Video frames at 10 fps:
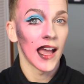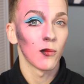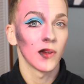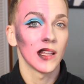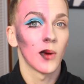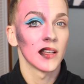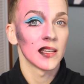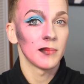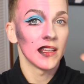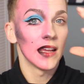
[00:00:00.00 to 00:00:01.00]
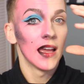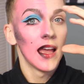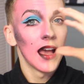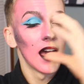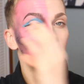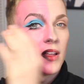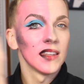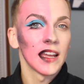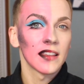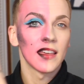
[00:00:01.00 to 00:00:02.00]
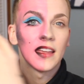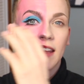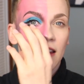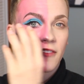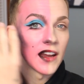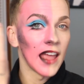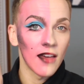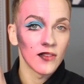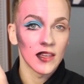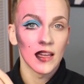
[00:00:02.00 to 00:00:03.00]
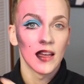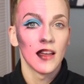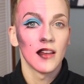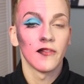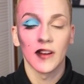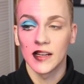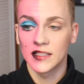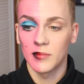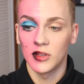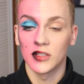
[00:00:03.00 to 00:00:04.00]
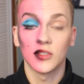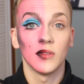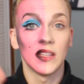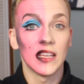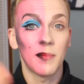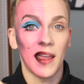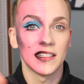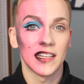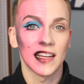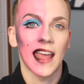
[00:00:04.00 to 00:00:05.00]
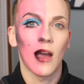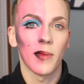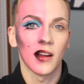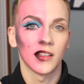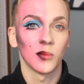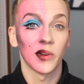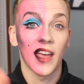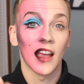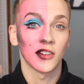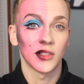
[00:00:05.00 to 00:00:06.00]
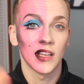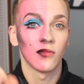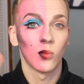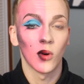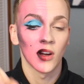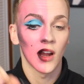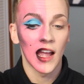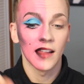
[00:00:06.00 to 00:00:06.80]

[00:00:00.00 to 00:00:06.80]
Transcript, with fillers: I really want to be um, lengthened and very heavy very similar to the painting and how Marilyn would actually have worn her